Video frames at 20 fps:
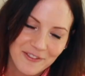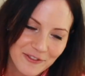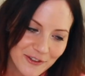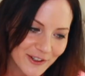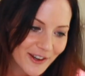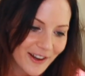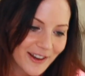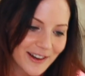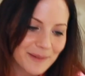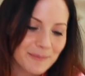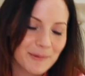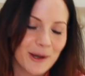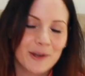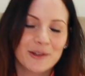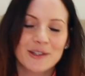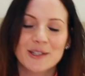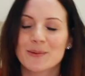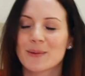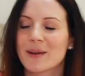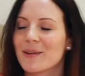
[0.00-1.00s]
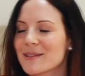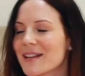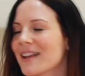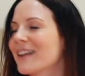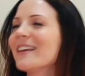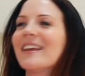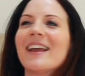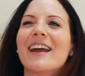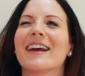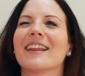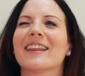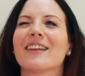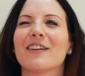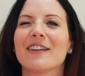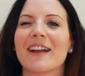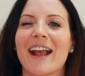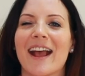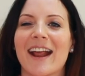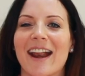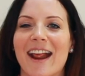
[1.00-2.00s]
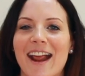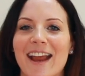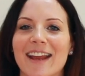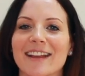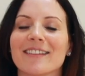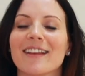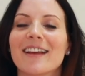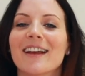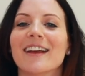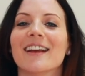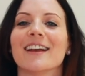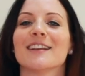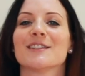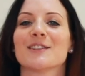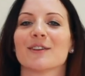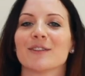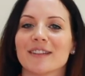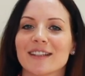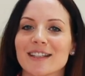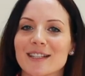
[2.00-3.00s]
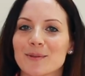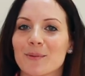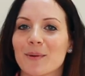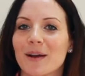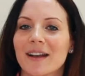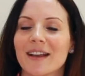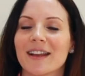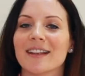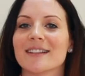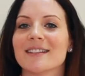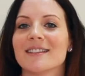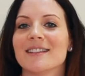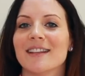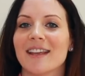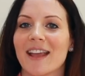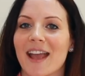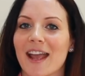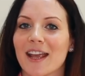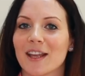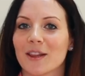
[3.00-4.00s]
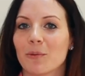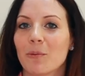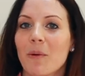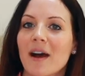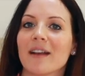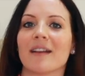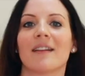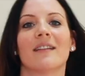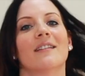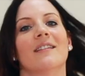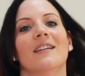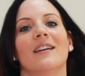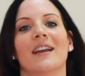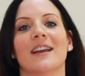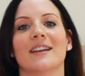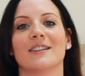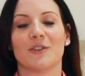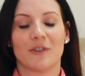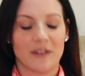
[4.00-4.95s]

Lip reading: forgot about this one. I was like, yeah, I thought I had 8. So this one is the 8th one. As you